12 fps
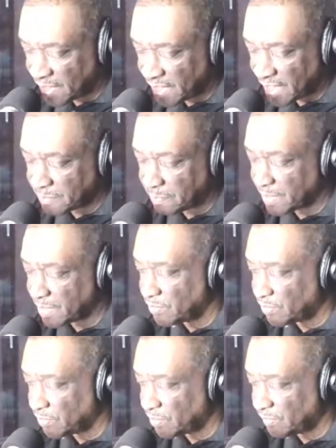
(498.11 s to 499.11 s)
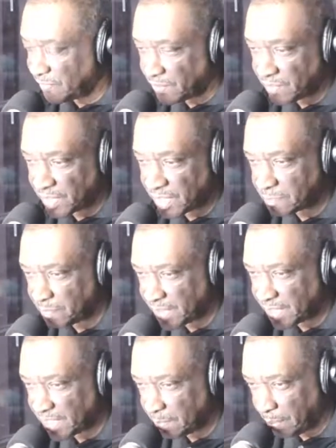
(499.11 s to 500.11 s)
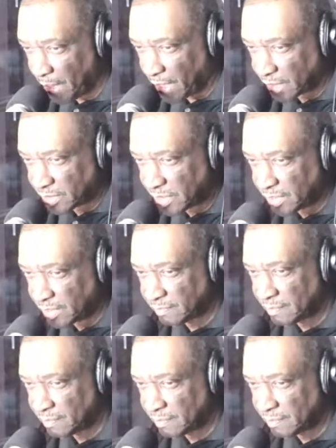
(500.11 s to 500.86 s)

It's been refuted. It's been debunked.